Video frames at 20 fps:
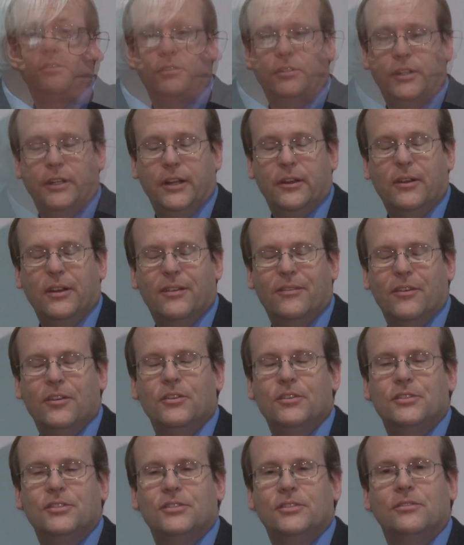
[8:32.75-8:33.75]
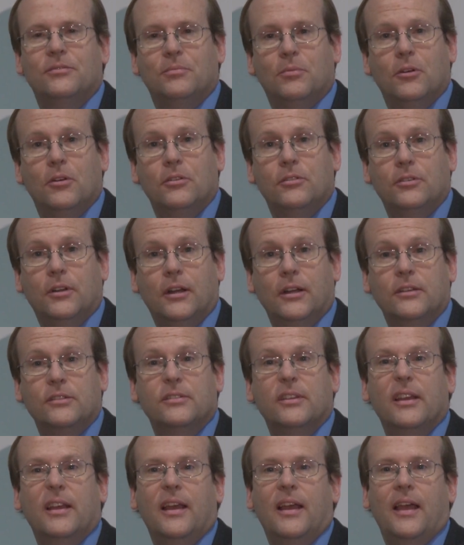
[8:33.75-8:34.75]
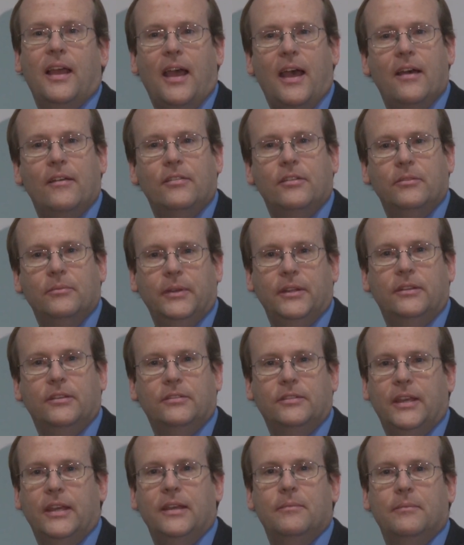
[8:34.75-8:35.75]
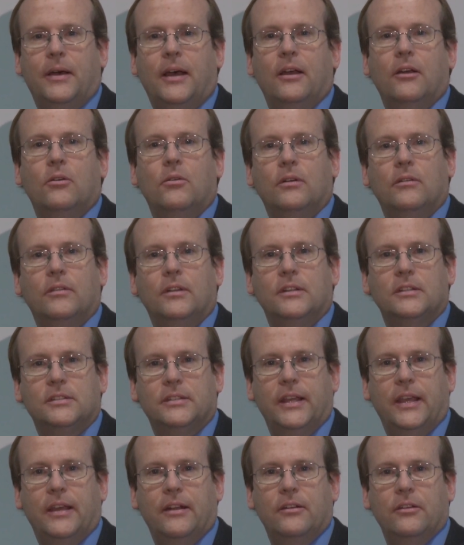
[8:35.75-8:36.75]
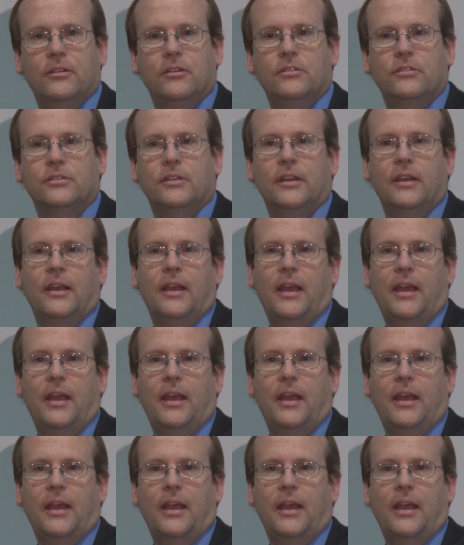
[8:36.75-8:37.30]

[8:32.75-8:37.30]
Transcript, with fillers: Generic versions of prodrugs have to meet the same bioequivalent standards